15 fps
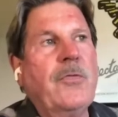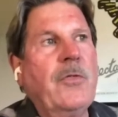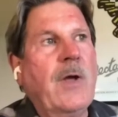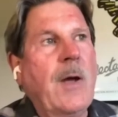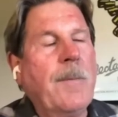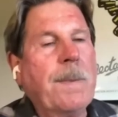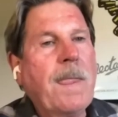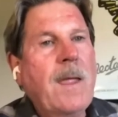
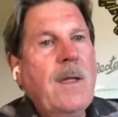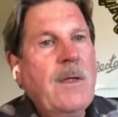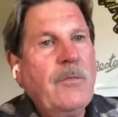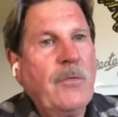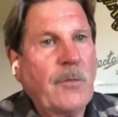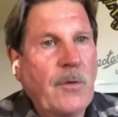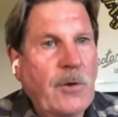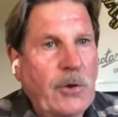the
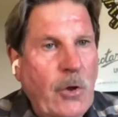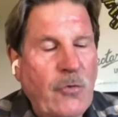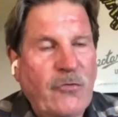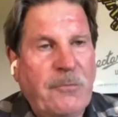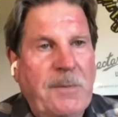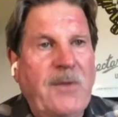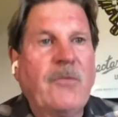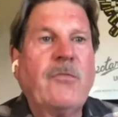clones
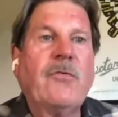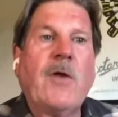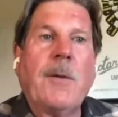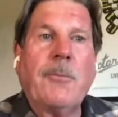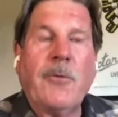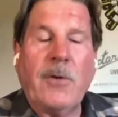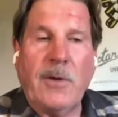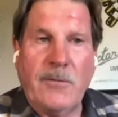being
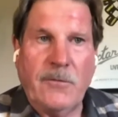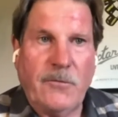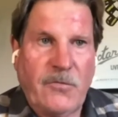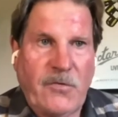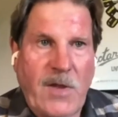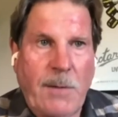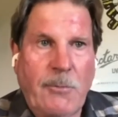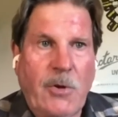separate and
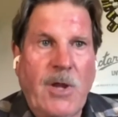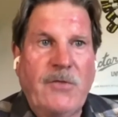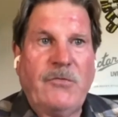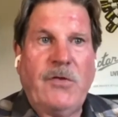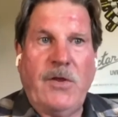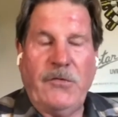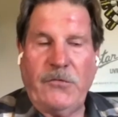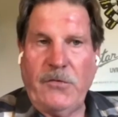Sam and I
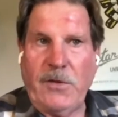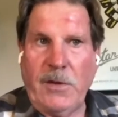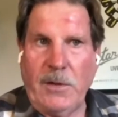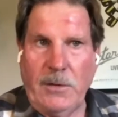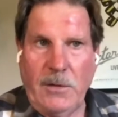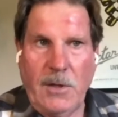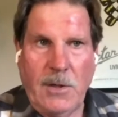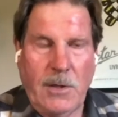
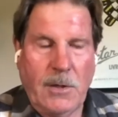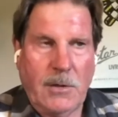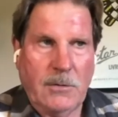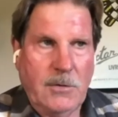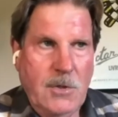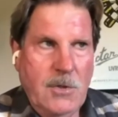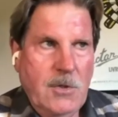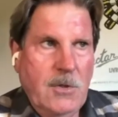tasting
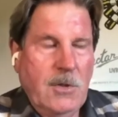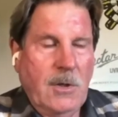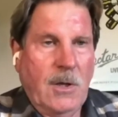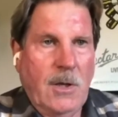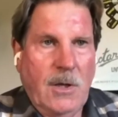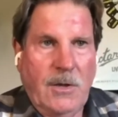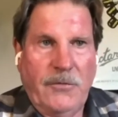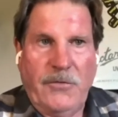
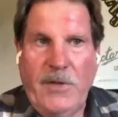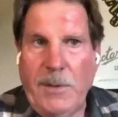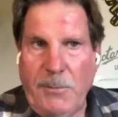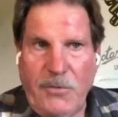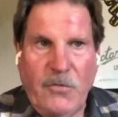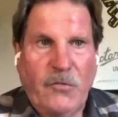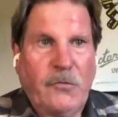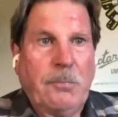them
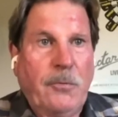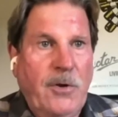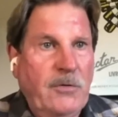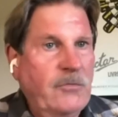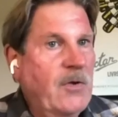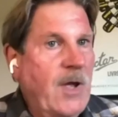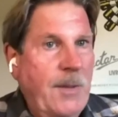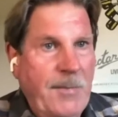in the
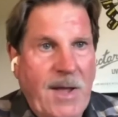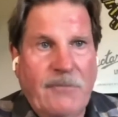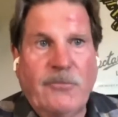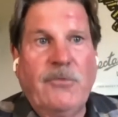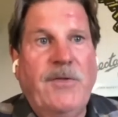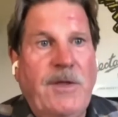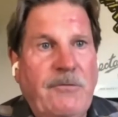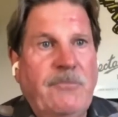springtime after
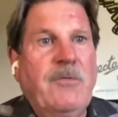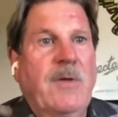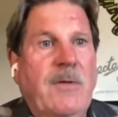they've